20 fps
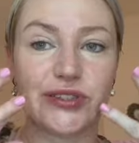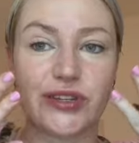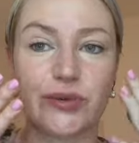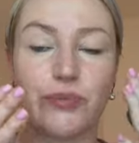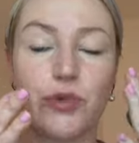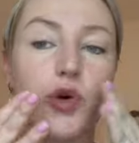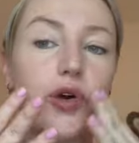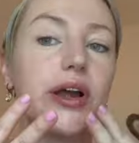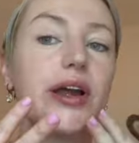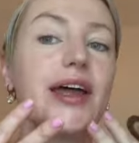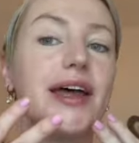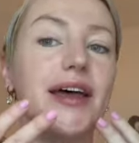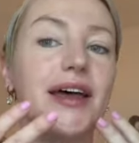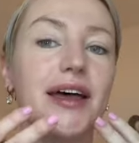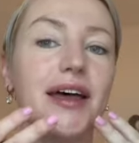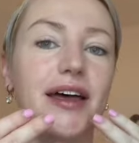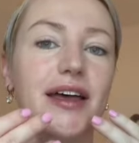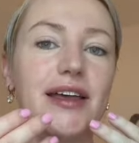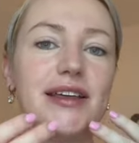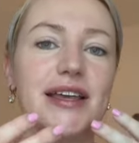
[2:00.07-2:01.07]
are more
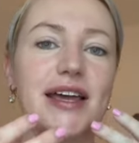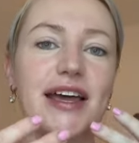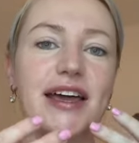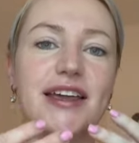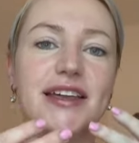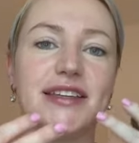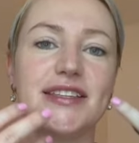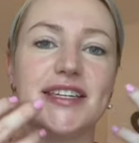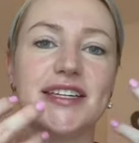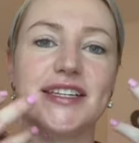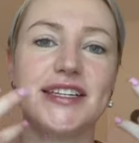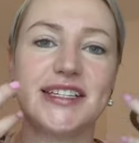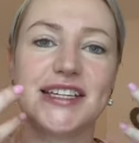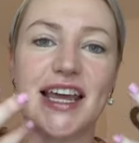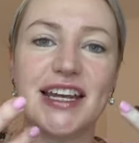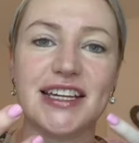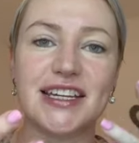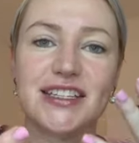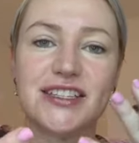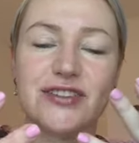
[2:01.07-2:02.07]
thin and
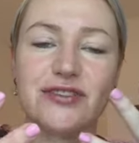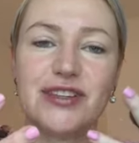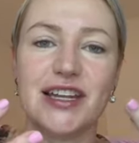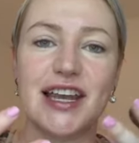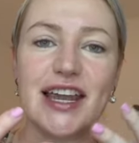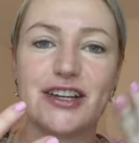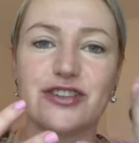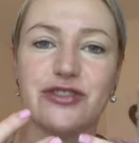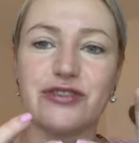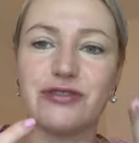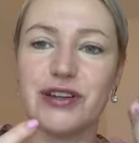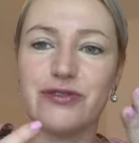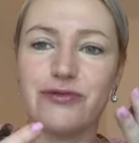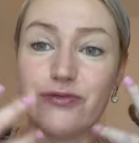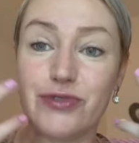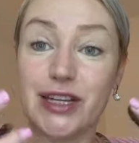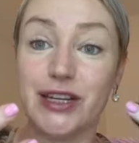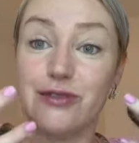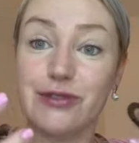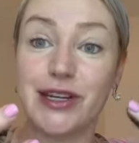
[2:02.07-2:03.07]
delicate, so the electrode can
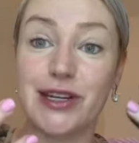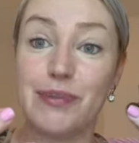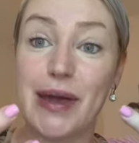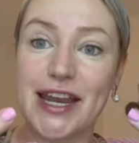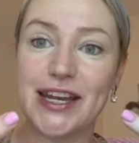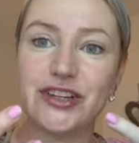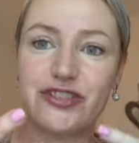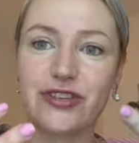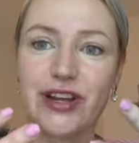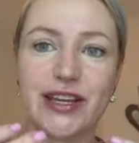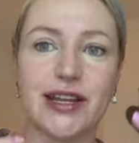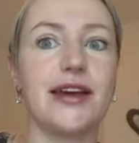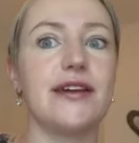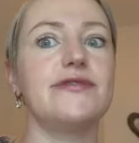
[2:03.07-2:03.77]
really penetrate.